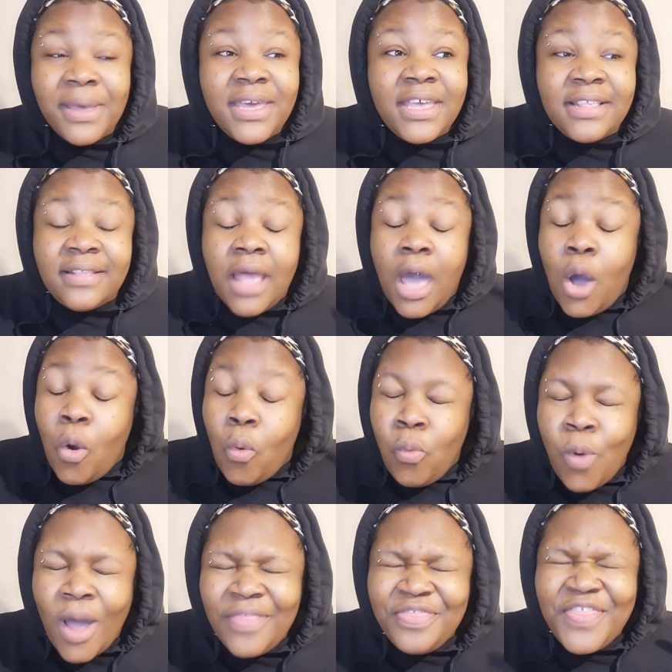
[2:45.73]
Because
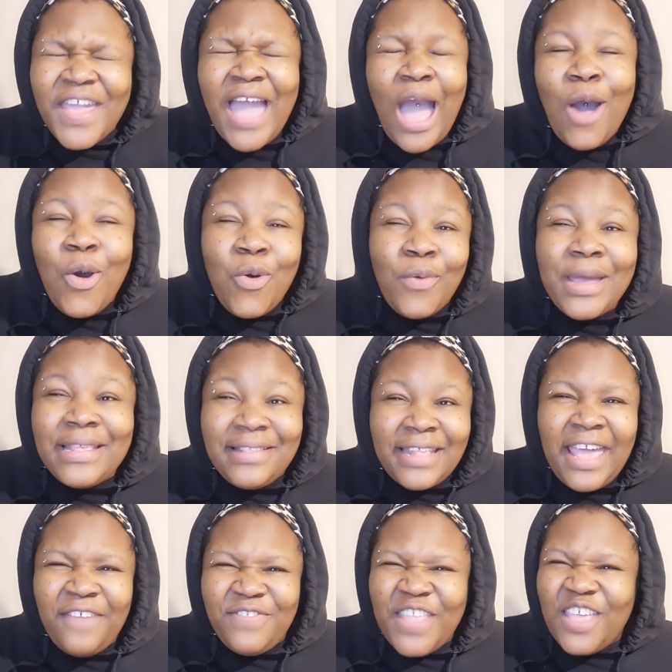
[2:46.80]
one thing I always
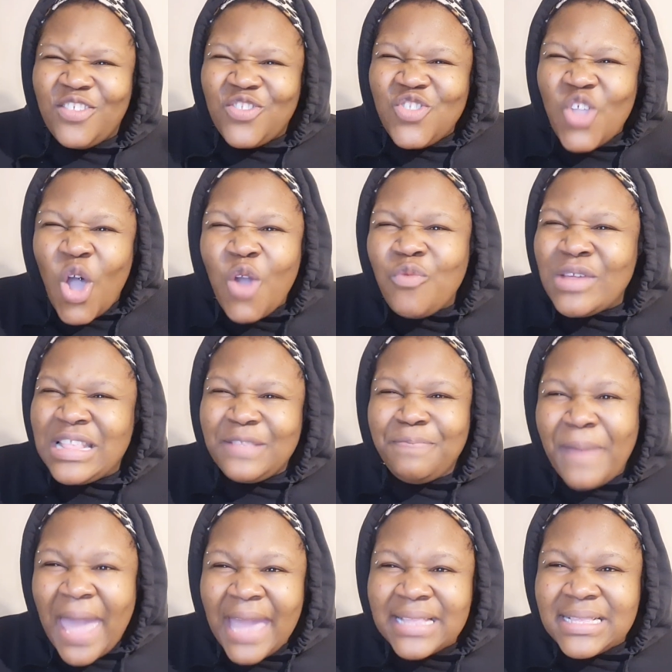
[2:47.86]
say, if there's no
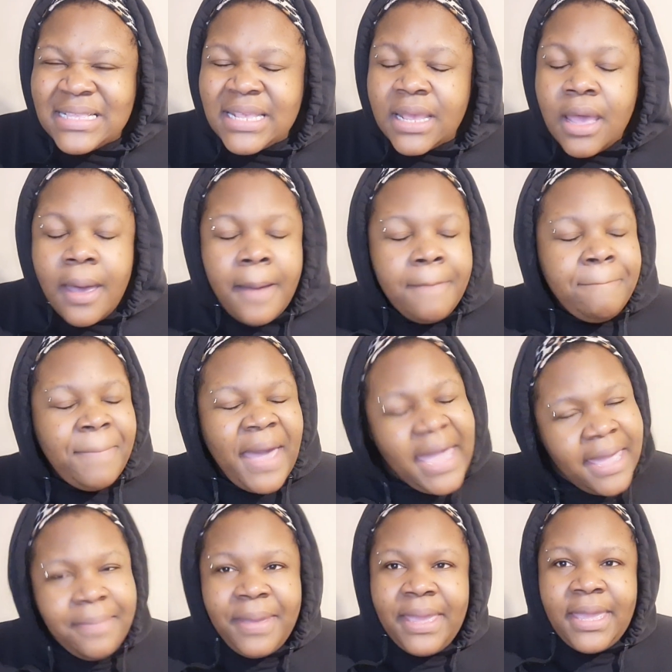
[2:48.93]
respect,
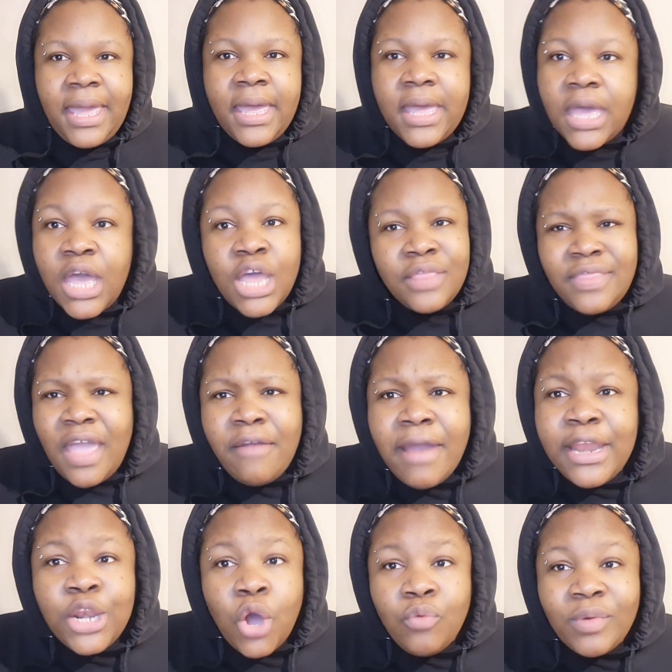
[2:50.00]
baby, there
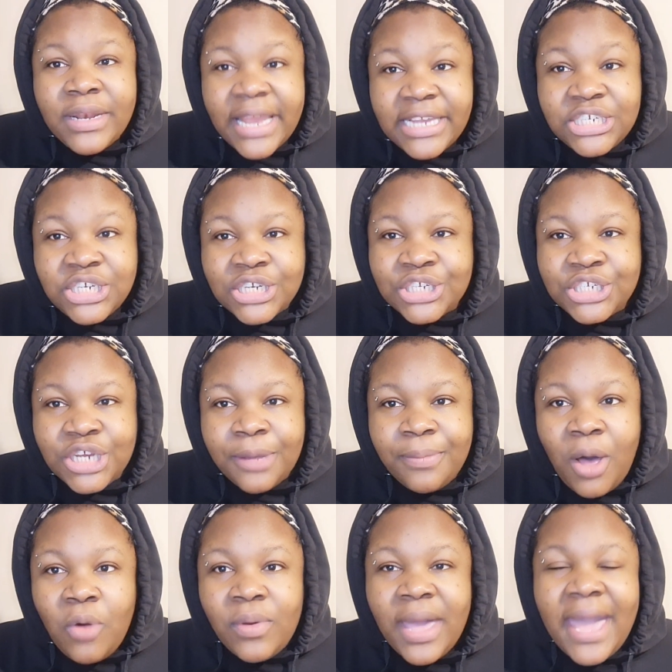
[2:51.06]
ain't no
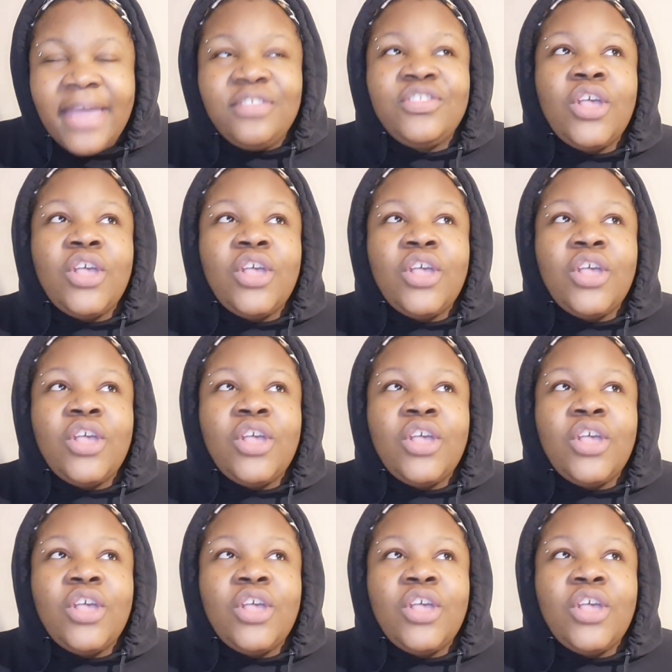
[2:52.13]
relationship, okay?